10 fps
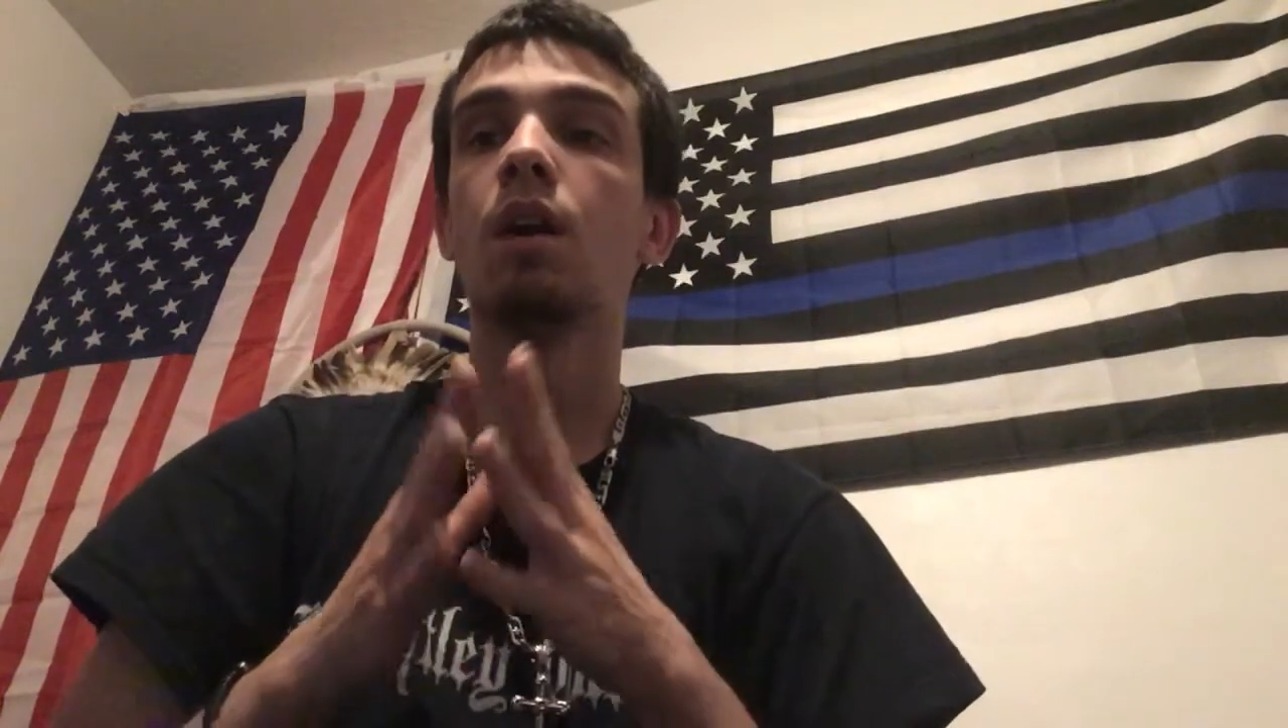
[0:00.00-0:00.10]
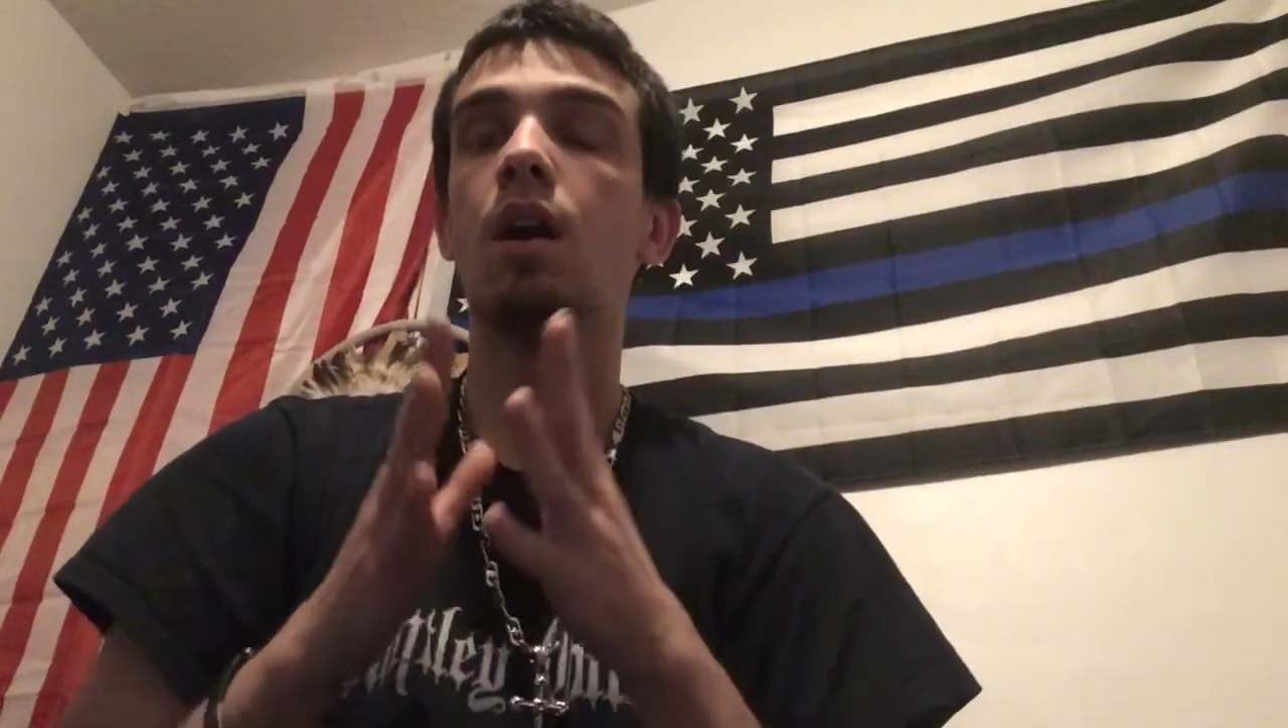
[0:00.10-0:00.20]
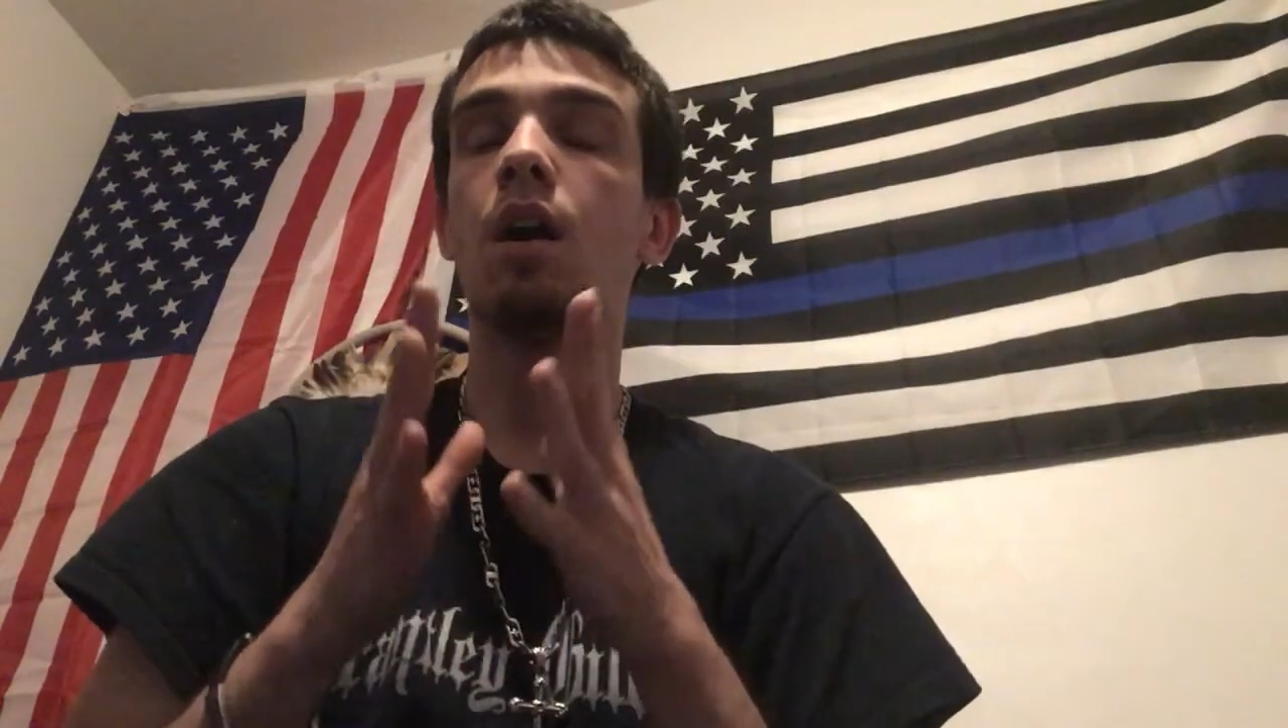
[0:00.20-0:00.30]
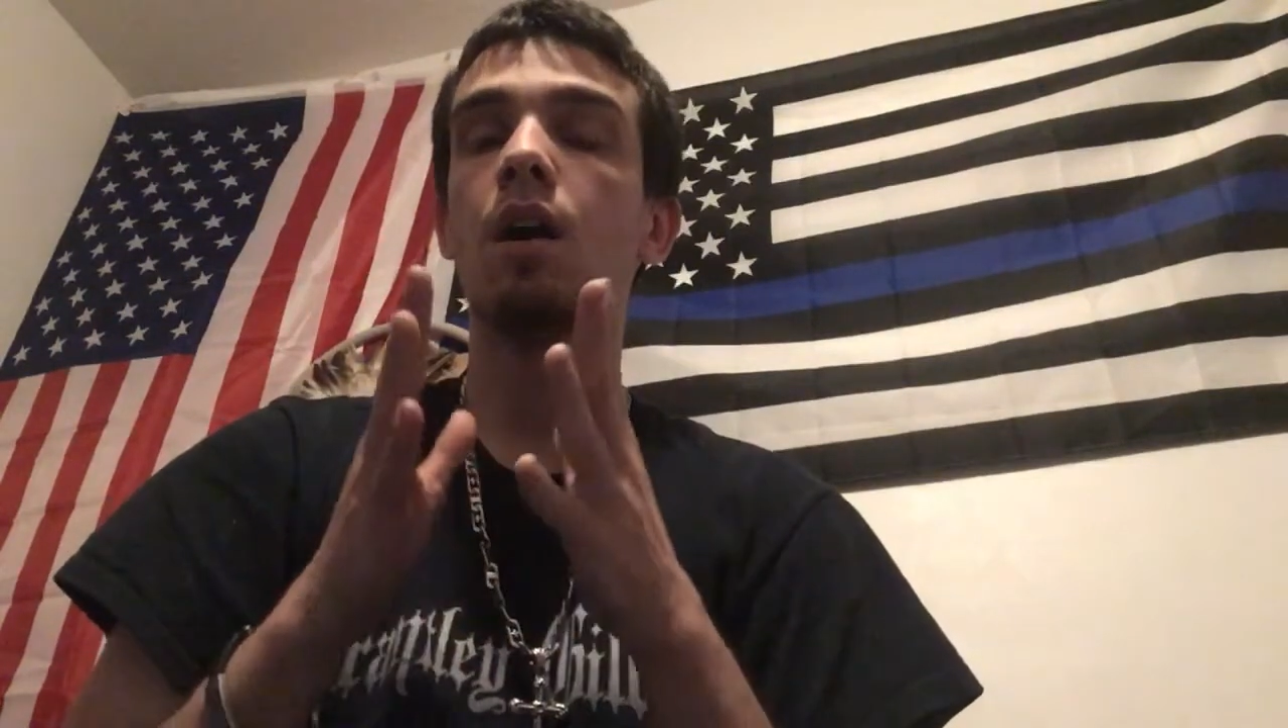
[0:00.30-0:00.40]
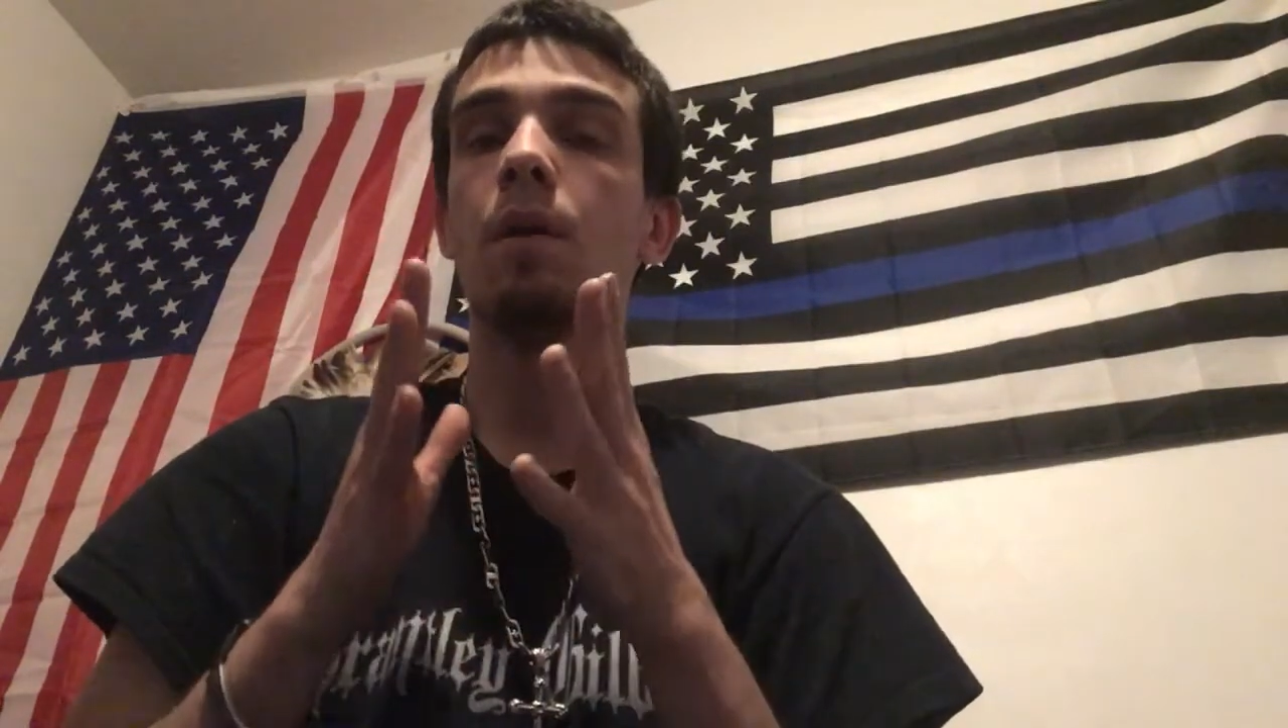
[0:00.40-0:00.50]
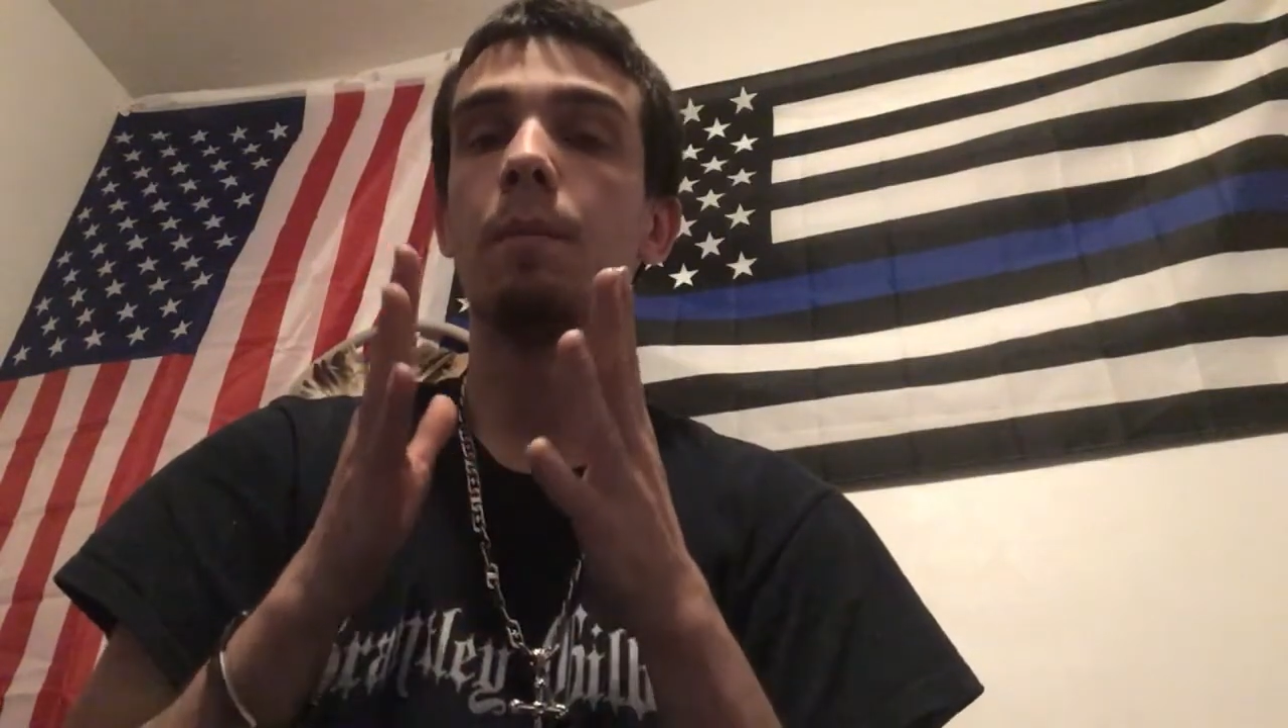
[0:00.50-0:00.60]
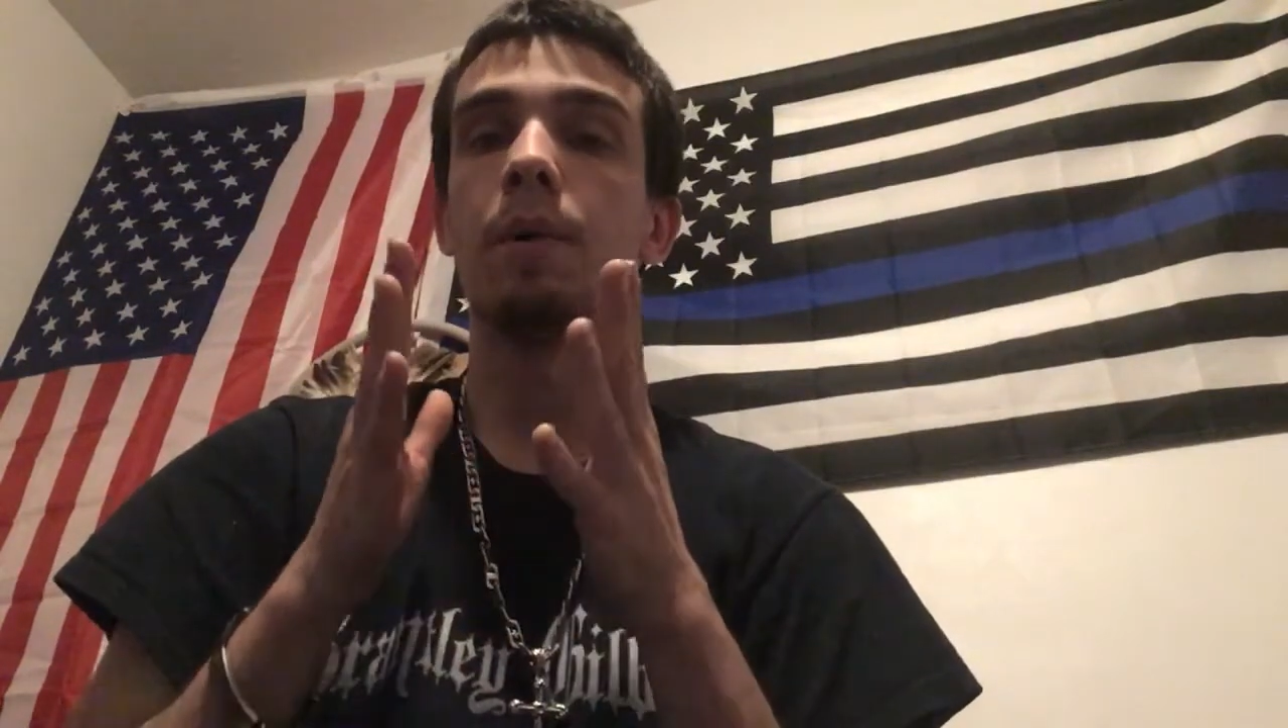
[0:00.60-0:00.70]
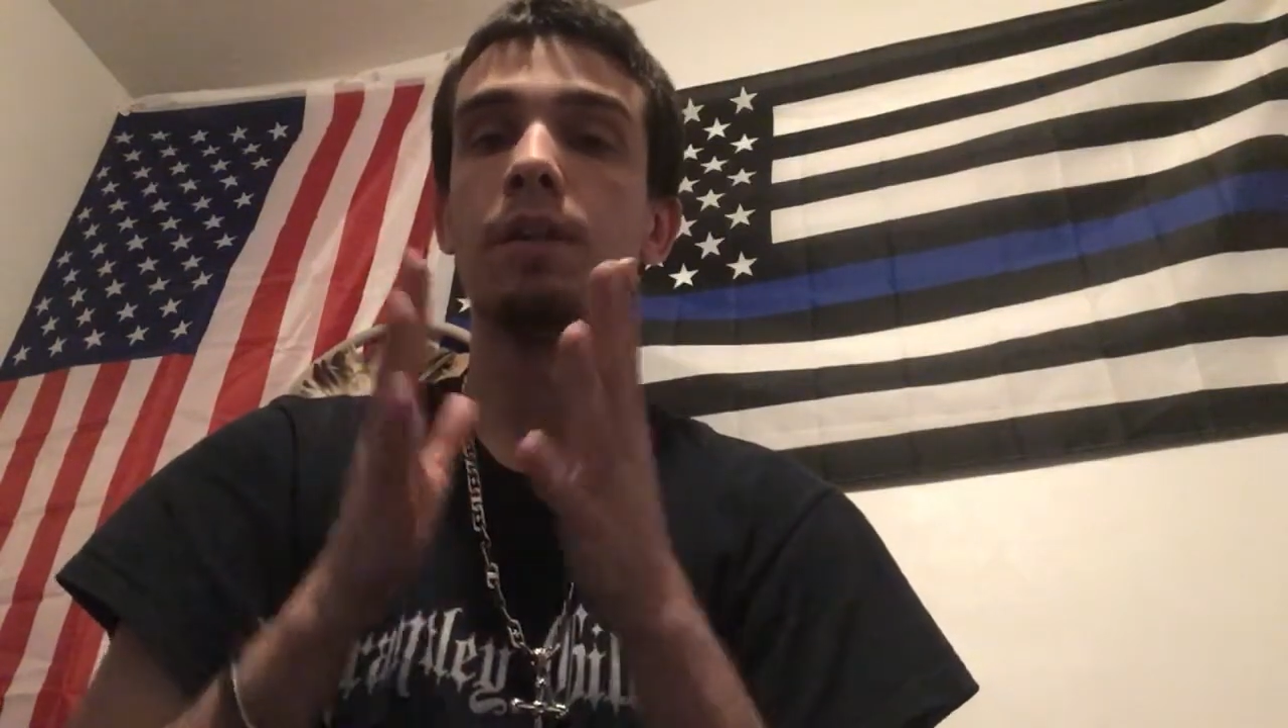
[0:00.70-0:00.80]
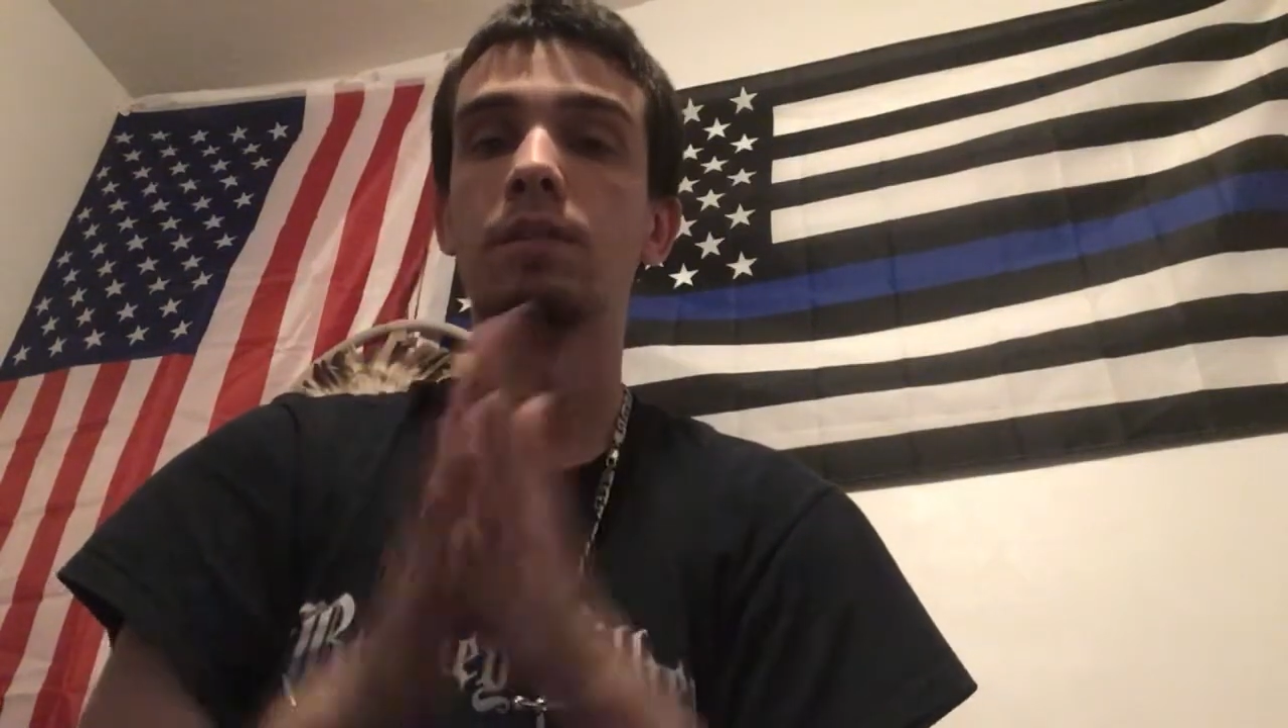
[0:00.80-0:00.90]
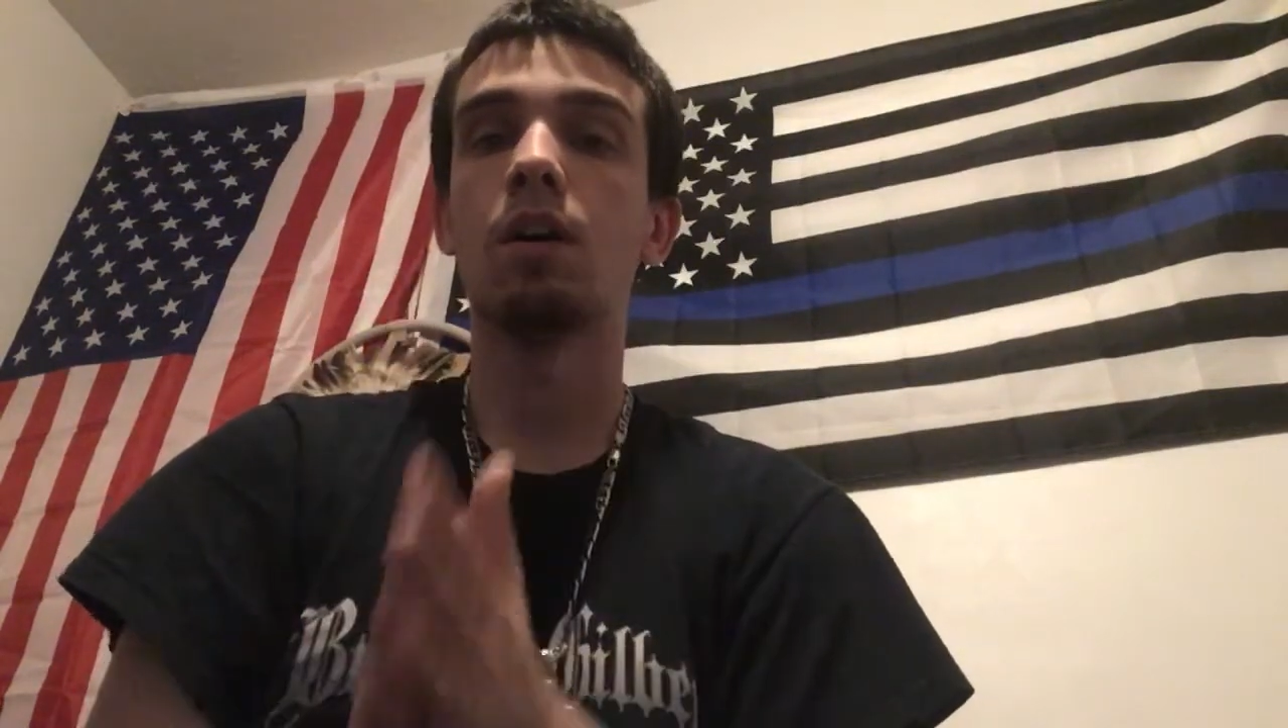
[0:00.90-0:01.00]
Um, but as